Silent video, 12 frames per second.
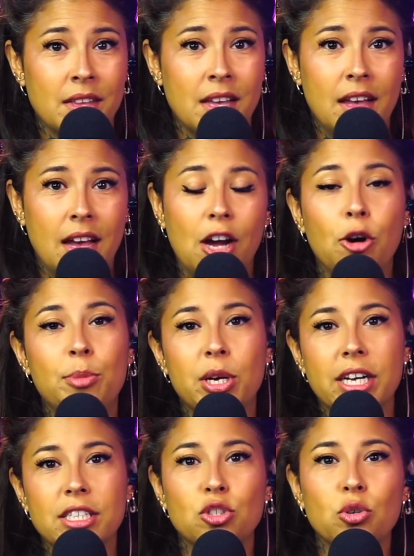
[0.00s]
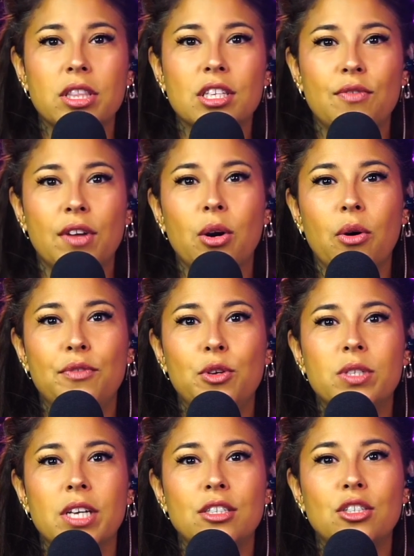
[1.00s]
I hope you guys enjoyed this video. If you
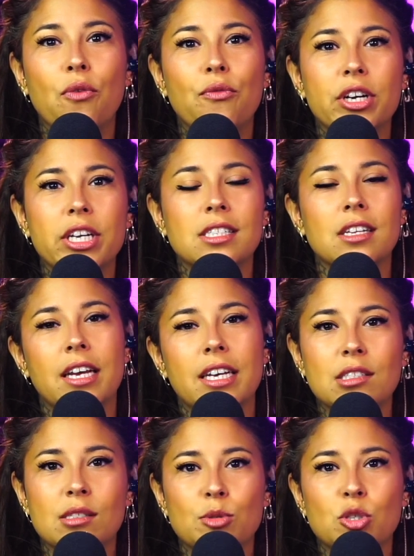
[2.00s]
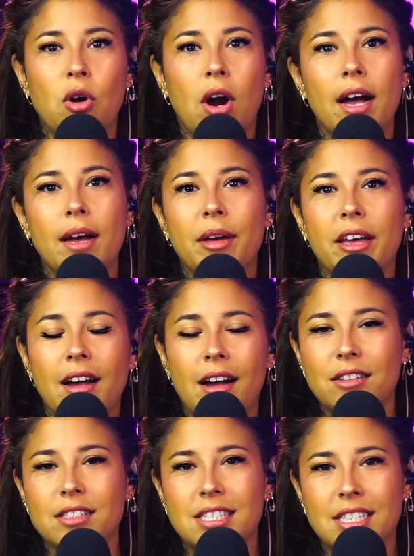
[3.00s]
did, don't forget to like and subscribe, and
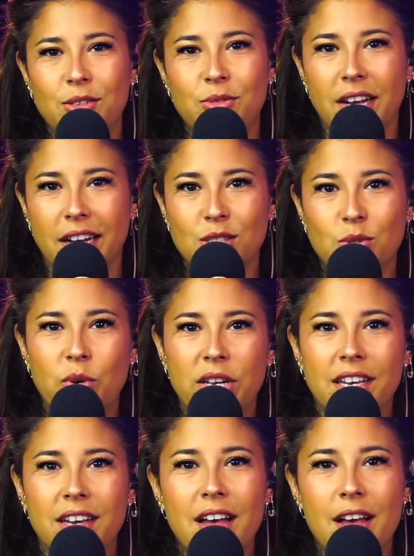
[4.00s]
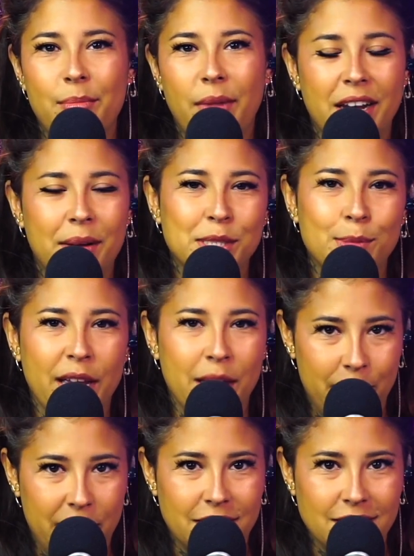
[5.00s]
I'll see you next week. My name is Bacon
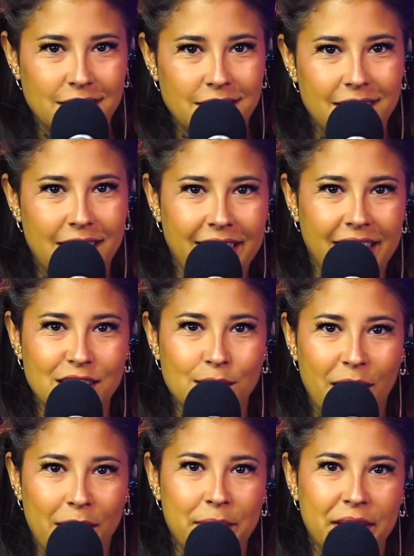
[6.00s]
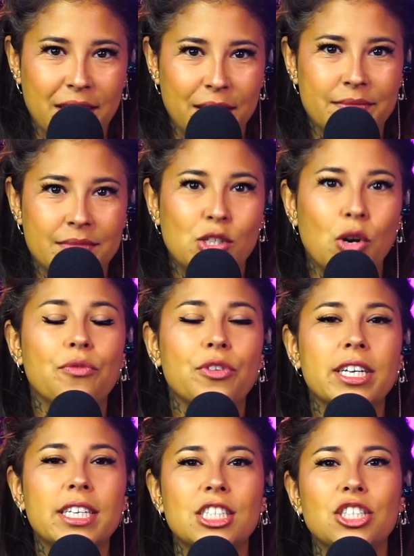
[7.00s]
Bears, and that's my opinion. Don't
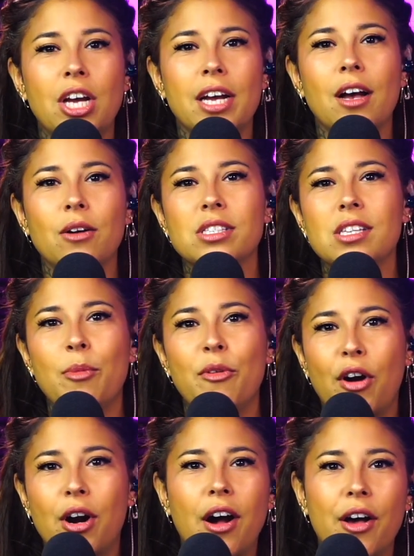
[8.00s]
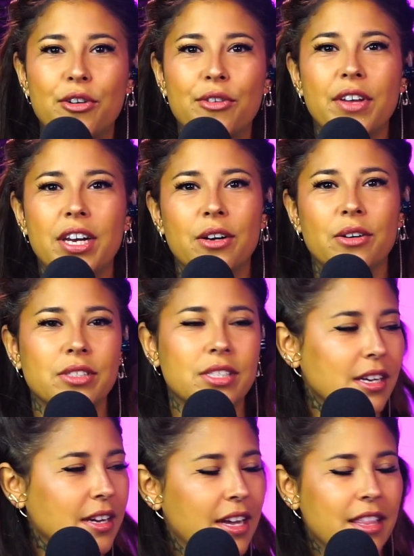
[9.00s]
forget to check out some of our other videos.
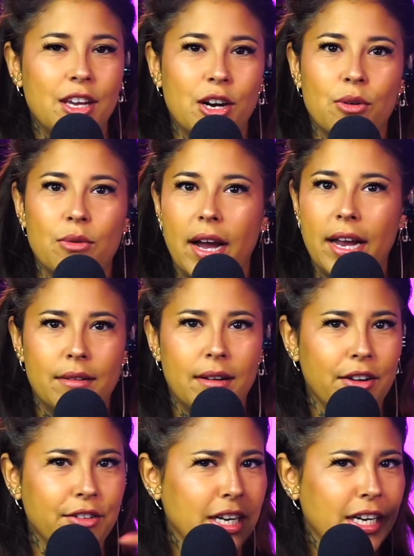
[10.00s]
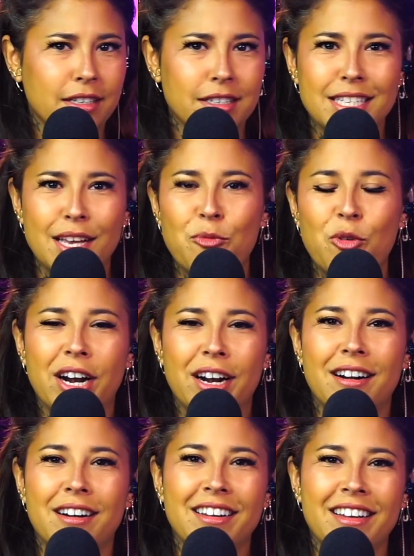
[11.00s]
They're right around here
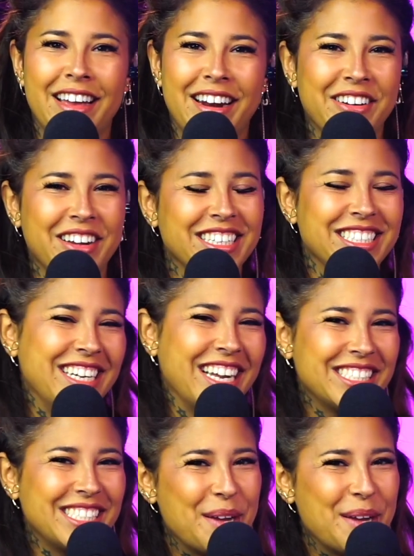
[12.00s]
somewhere, and I'll catch you next time.